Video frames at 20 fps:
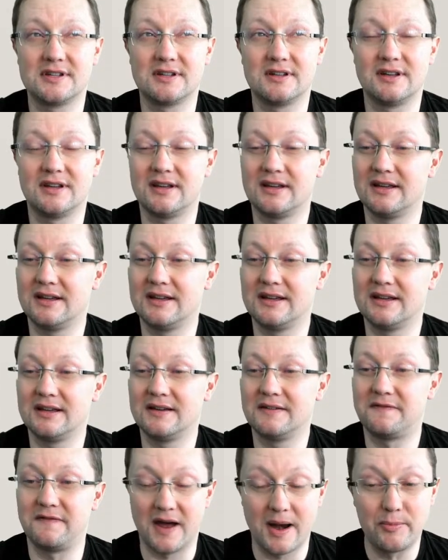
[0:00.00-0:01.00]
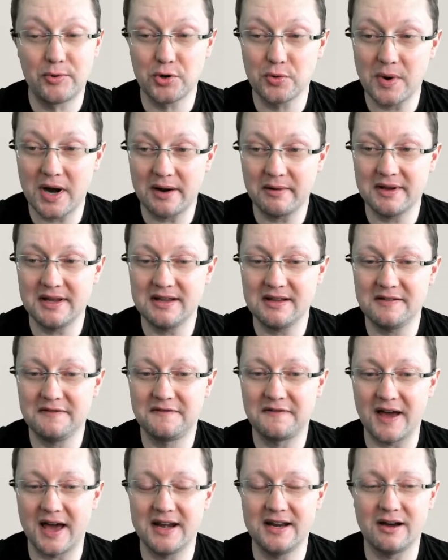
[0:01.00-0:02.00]
February,
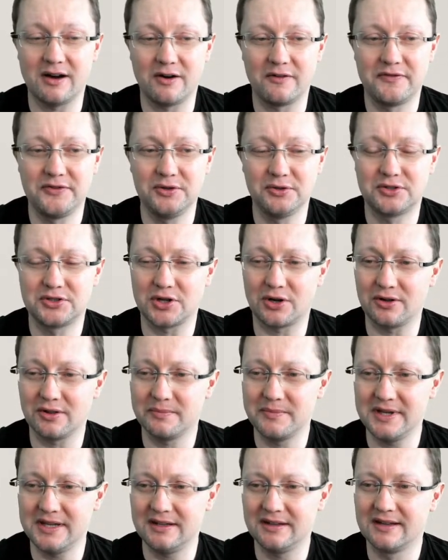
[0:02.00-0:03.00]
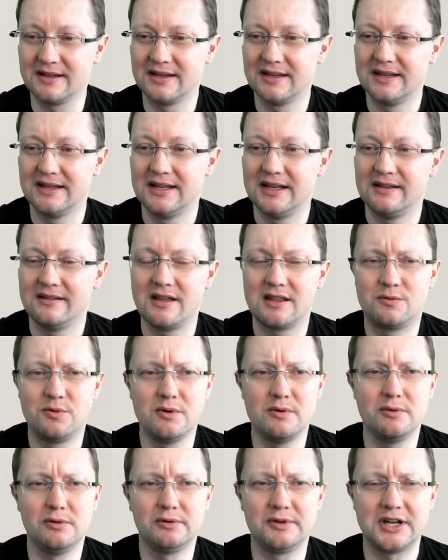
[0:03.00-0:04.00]
if any of you told me that we
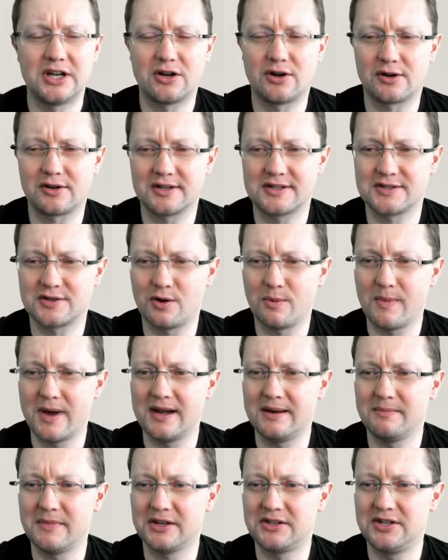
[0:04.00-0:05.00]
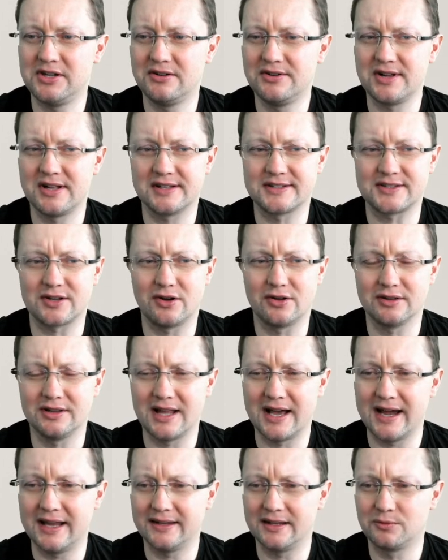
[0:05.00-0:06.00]
will record so many materials
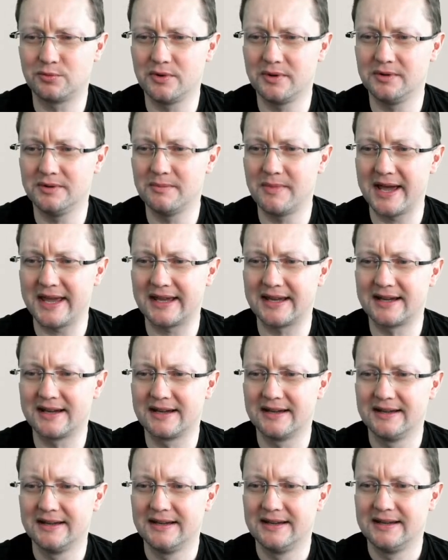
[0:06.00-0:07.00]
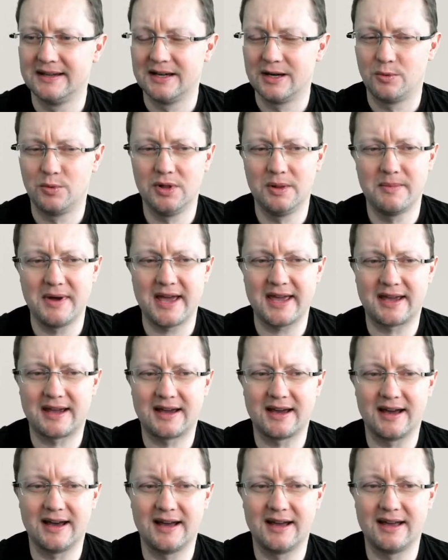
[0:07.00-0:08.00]
online, that we'll make
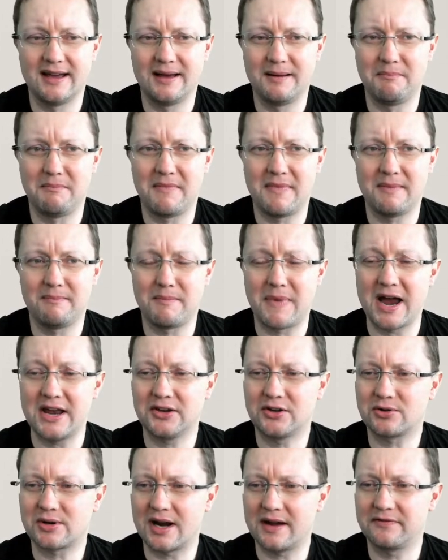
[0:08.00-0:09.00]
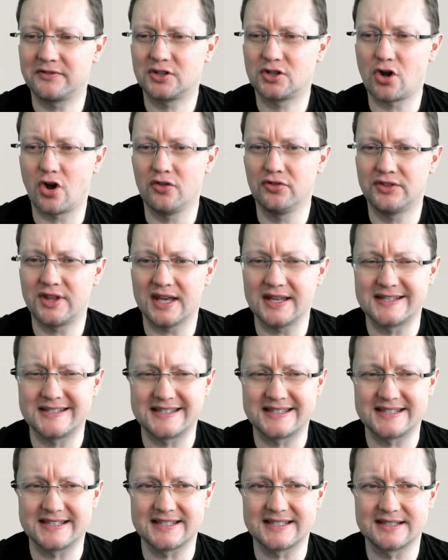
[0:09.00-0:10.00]
Minecraft
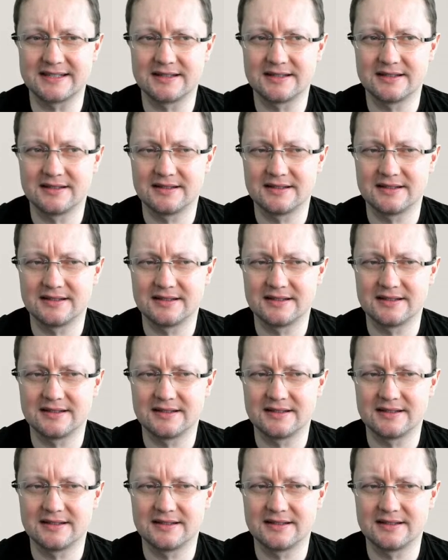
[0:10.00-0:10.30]
contests,